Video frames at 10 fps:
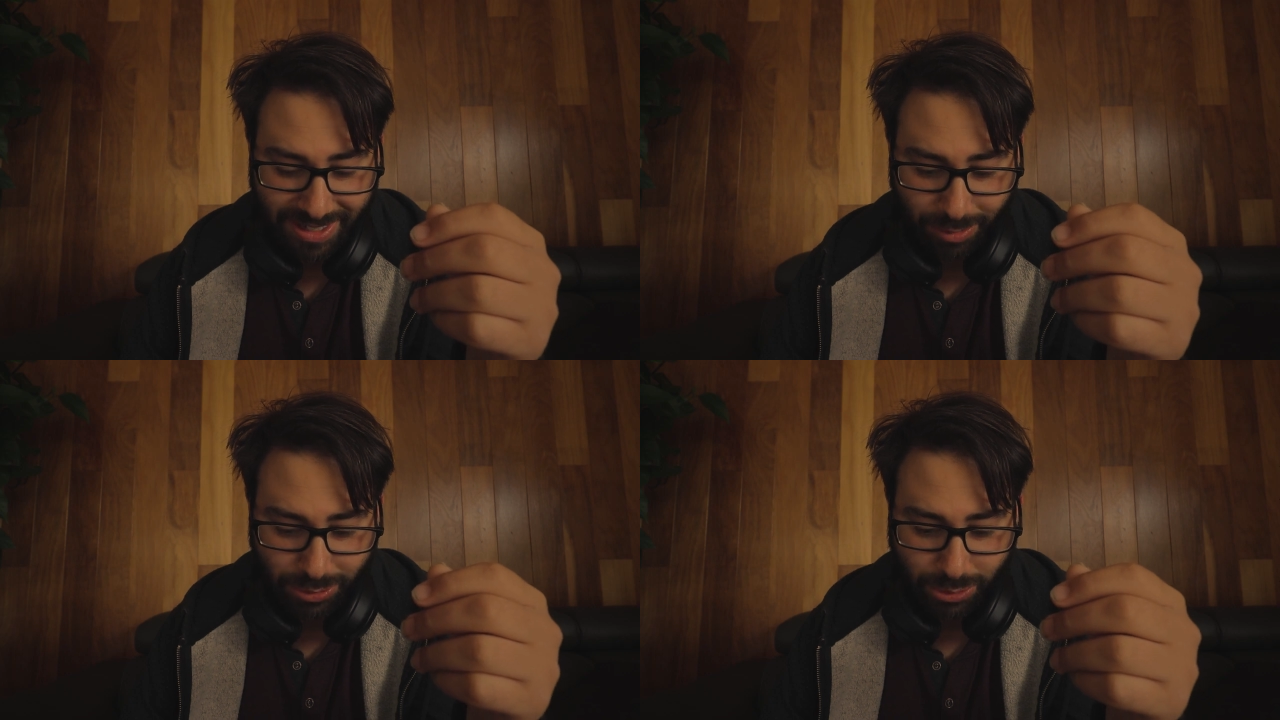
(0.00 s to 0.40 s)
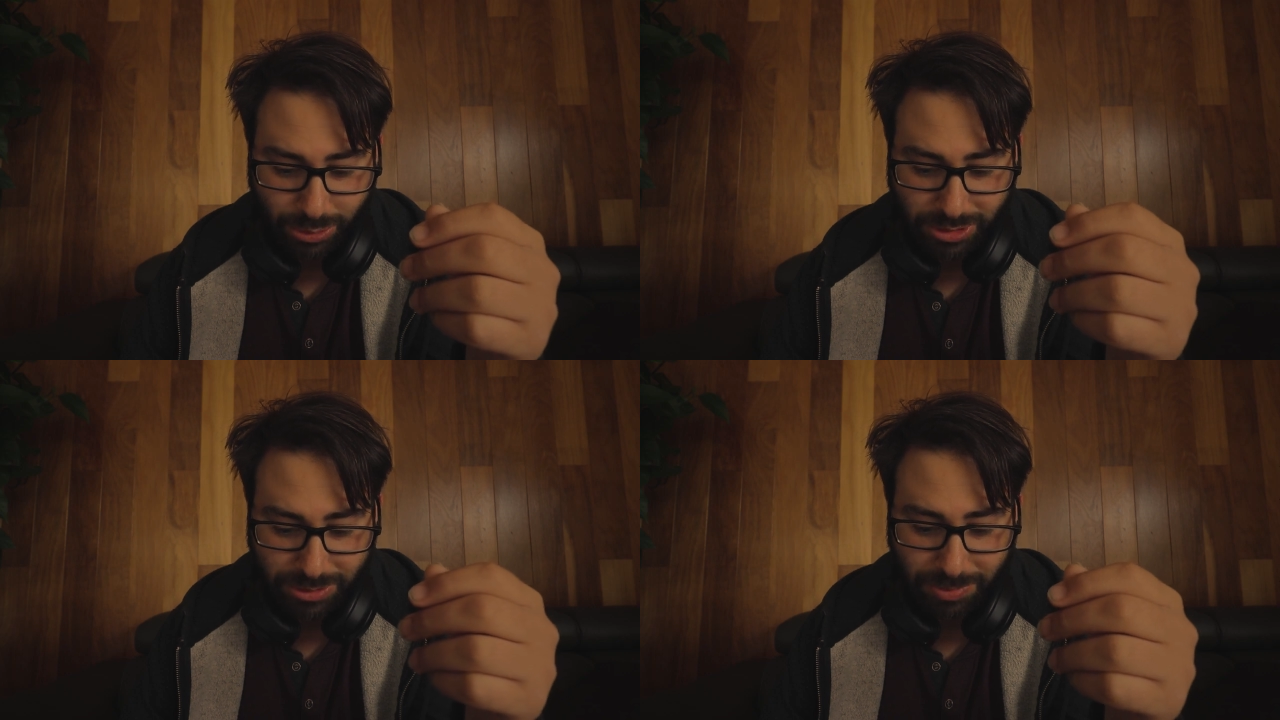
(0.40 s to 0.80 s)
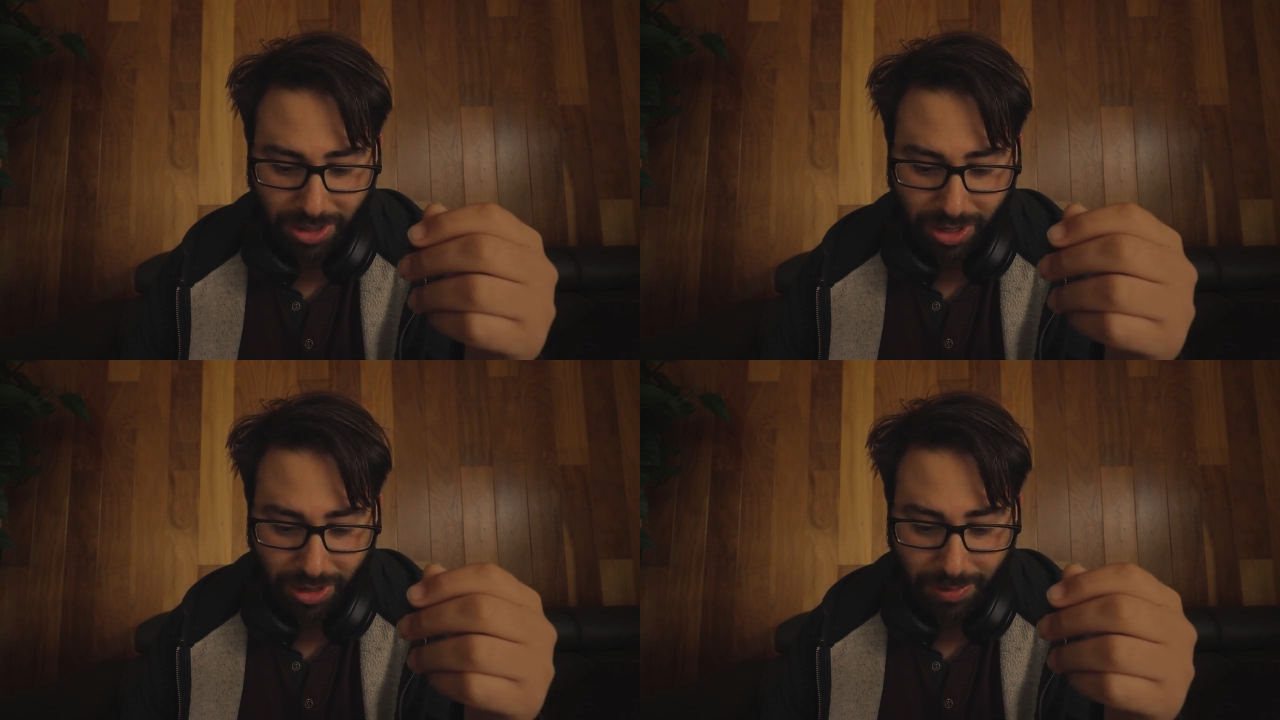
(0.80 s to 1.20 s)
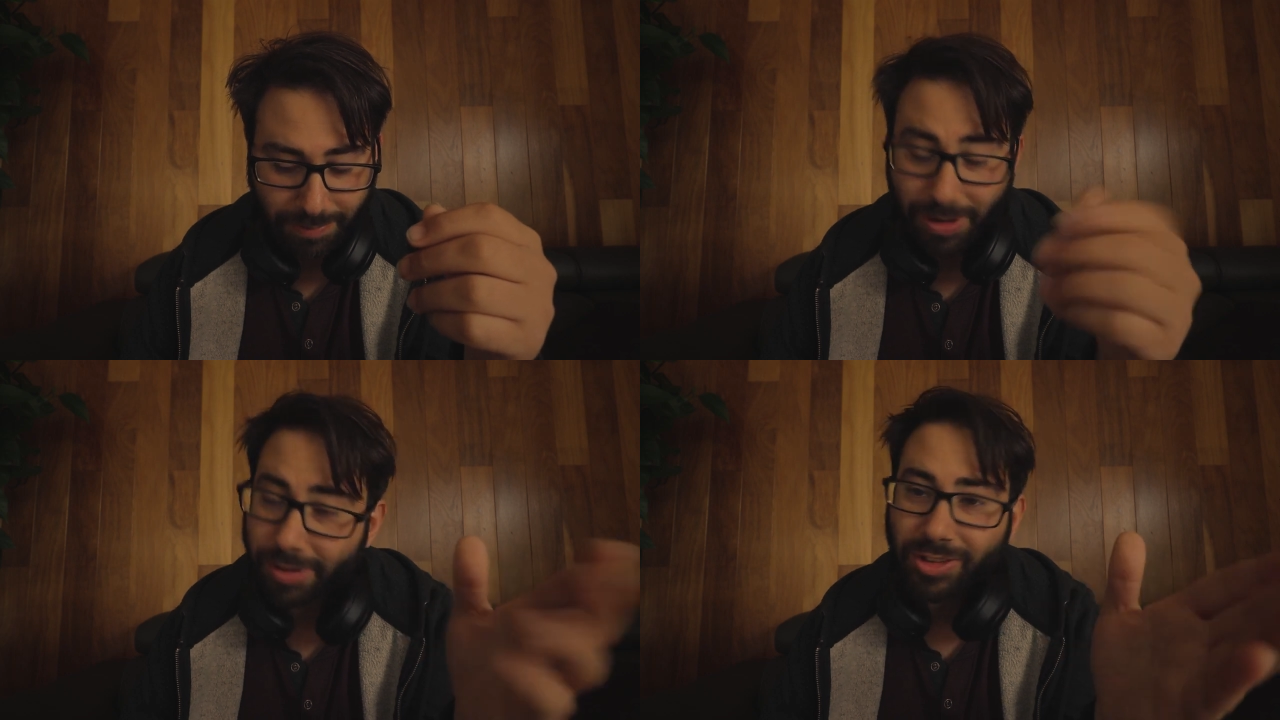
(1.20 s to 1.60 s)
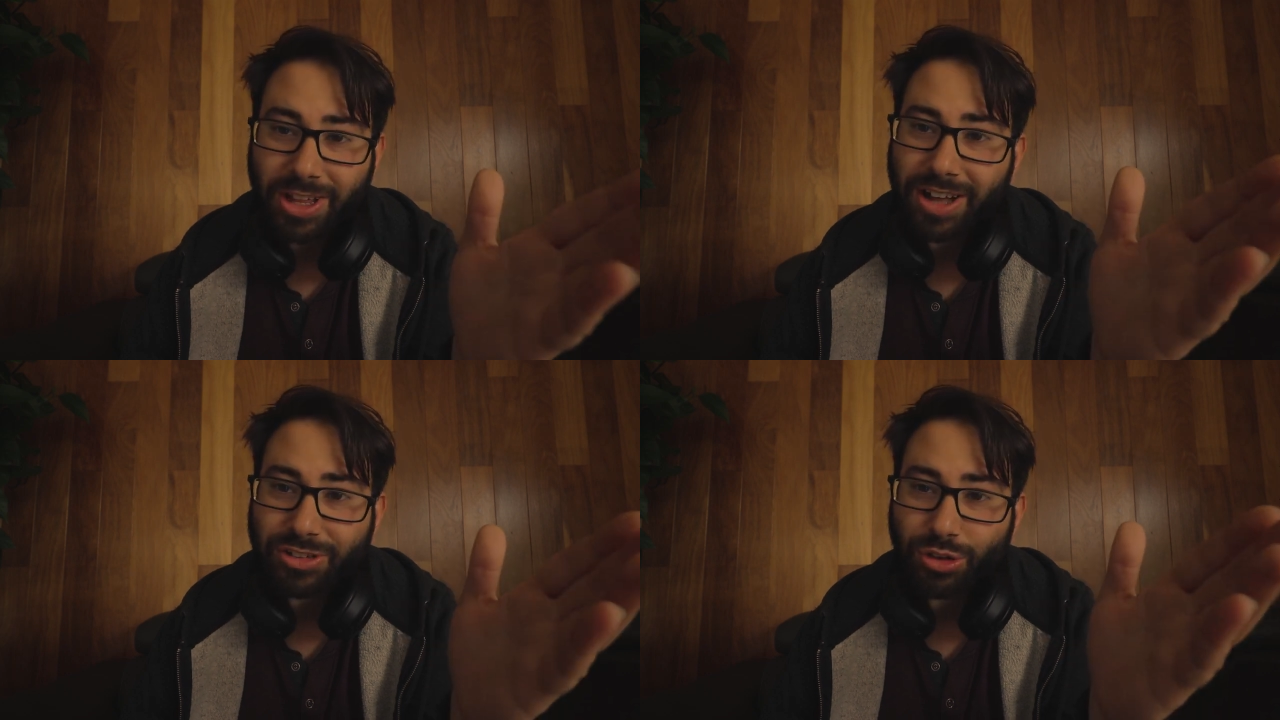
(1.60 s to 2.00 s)
That was awesome. Hopefully
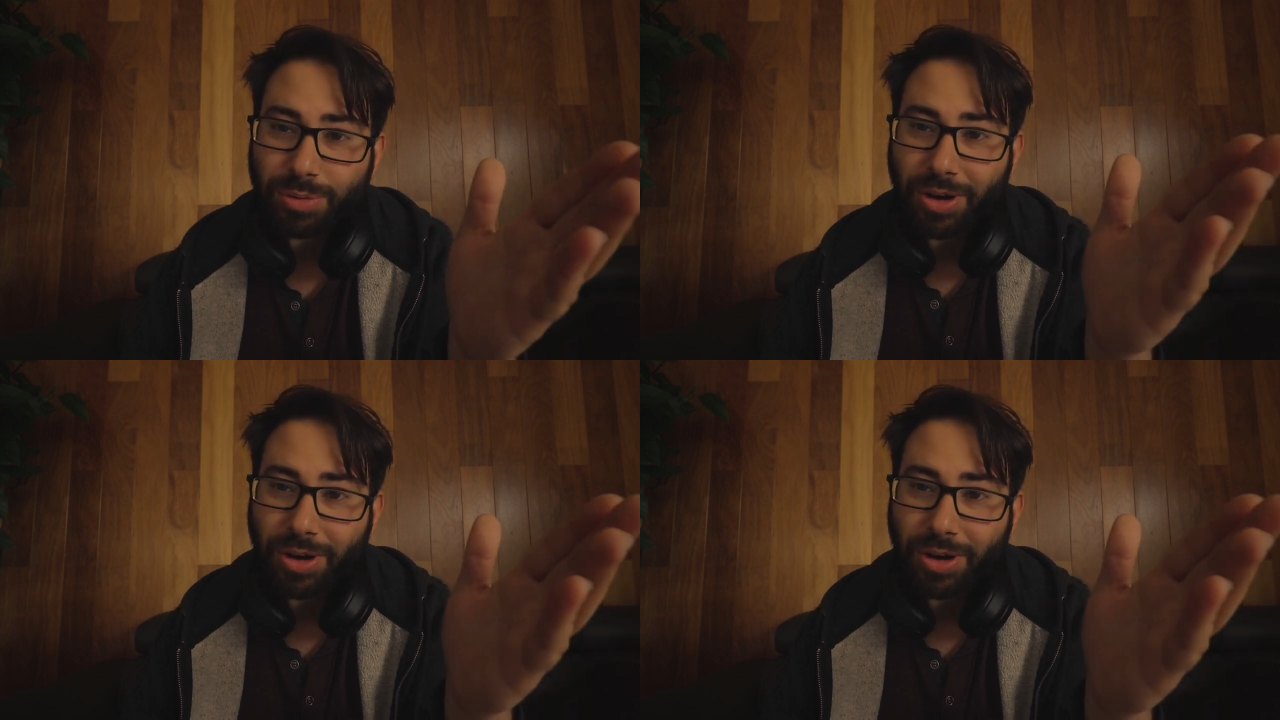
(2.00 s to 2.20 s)
you guys enjoyed